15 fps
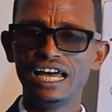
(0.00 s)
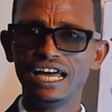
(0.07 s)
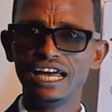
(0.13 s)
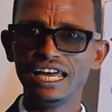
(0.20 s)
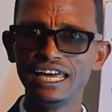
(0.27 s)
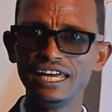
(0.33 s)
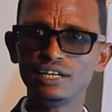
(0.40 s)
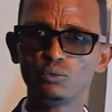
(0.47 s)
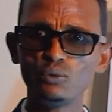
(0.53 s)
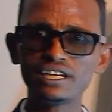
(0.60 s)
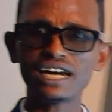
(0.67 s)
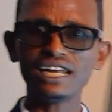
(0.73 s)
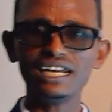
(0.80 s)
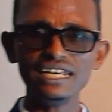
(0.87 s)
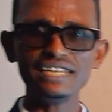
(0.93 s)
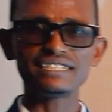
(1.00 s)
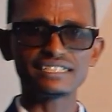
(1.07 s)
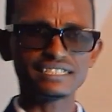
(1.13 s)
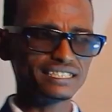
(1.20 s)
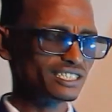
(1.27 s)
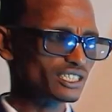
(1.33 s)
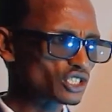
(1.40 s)
And we can list
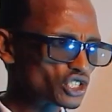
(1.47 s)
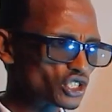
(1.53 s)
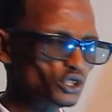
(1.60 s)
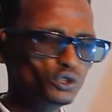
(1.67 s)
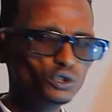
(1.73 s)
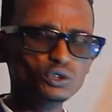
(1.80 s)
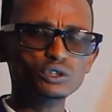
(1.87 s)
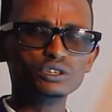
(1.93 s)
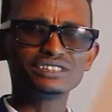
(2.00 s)
two